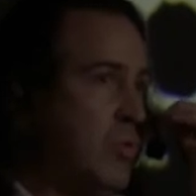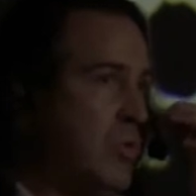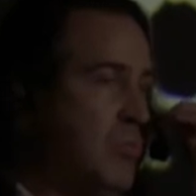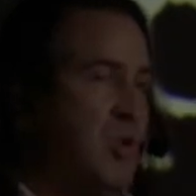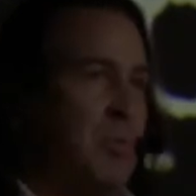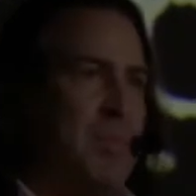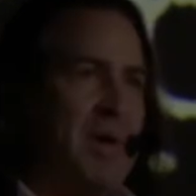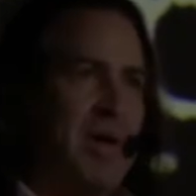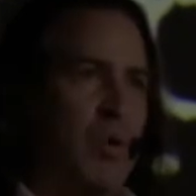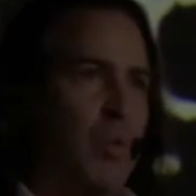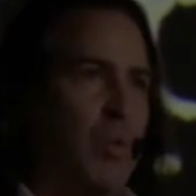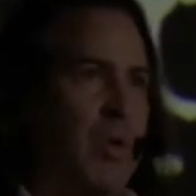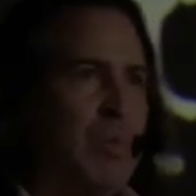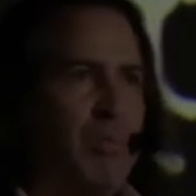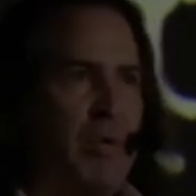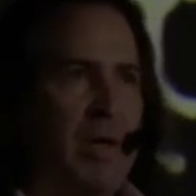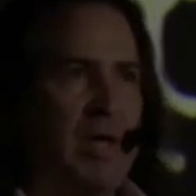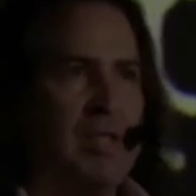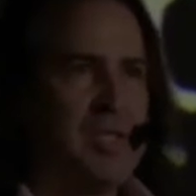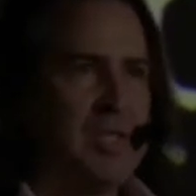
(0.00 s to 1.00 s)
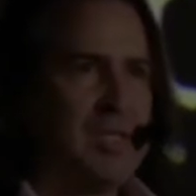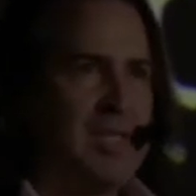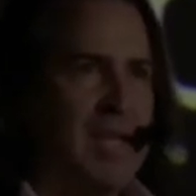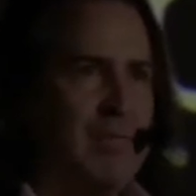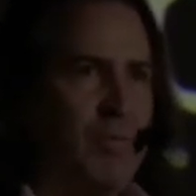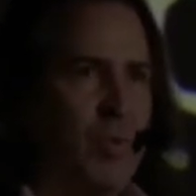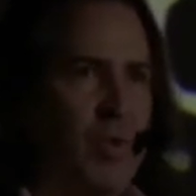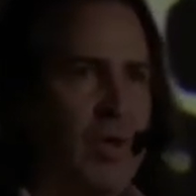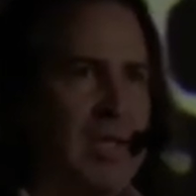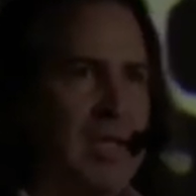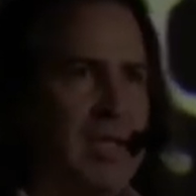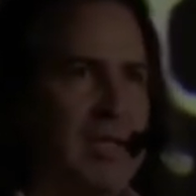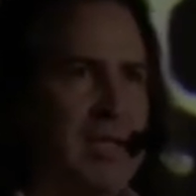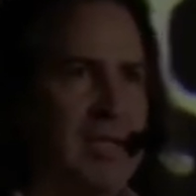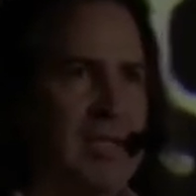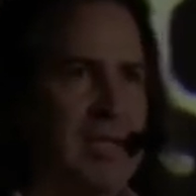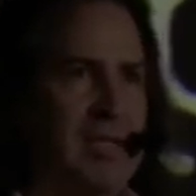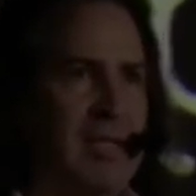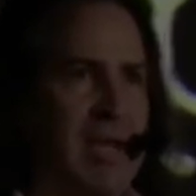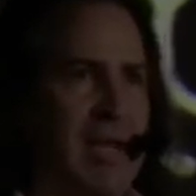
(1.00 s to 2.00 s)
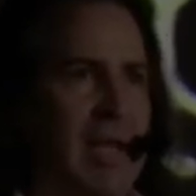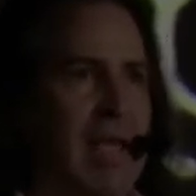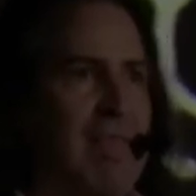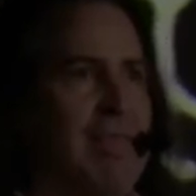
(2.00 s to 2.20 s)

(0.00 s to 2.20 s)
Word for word: room, no matter what project I'm working on,